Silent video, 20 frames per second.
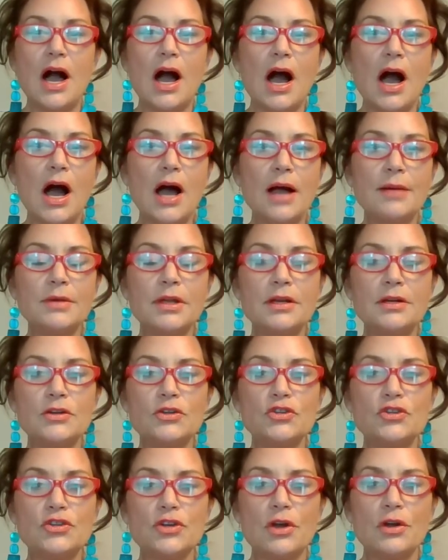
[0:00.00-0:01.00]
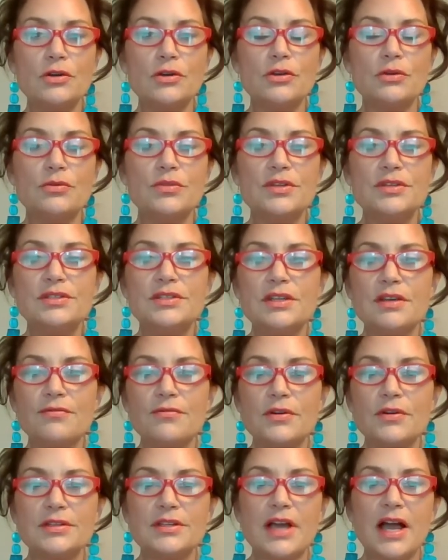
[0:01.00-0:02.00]
I'm going to show you the
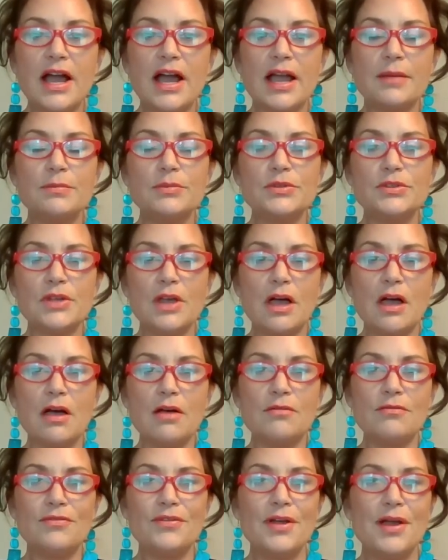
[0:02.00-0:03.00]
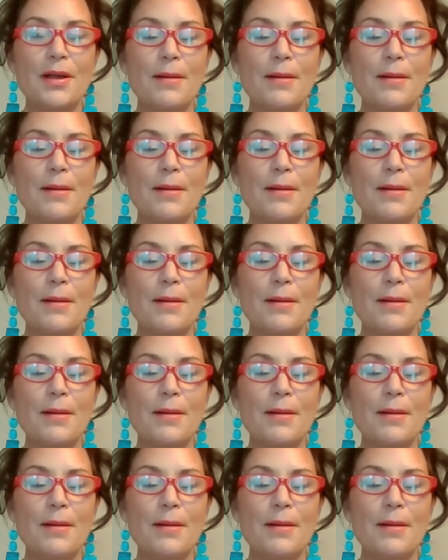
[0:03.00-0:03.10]
different types of